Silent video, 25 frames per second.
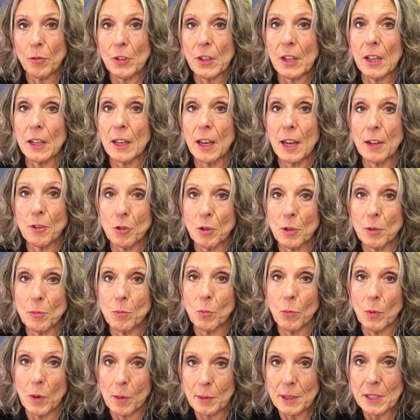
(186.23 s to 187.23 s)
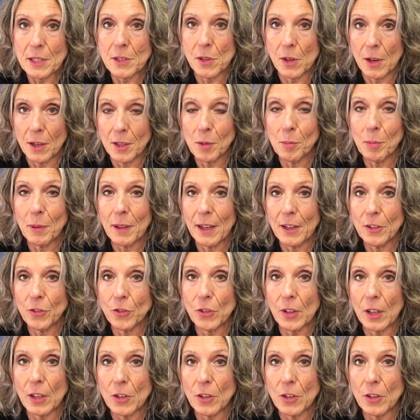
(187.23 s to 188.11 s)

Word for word: if you get one hundred women to sign the pledge,